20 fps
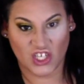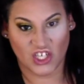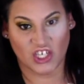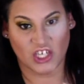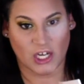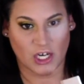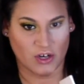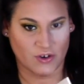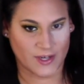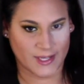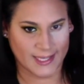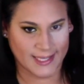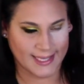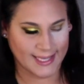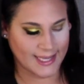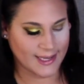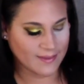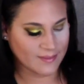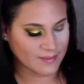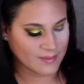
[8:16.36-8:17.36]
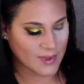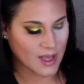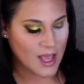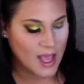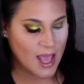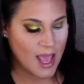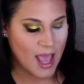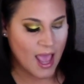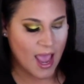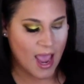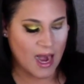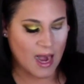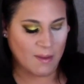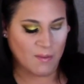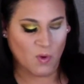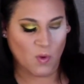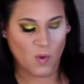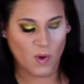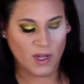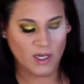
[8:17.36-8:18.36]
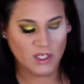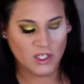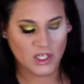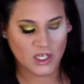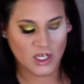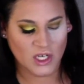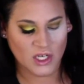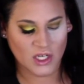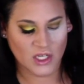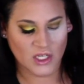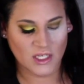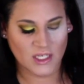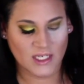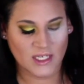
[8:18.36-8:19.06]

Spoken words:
generously, and I'm going to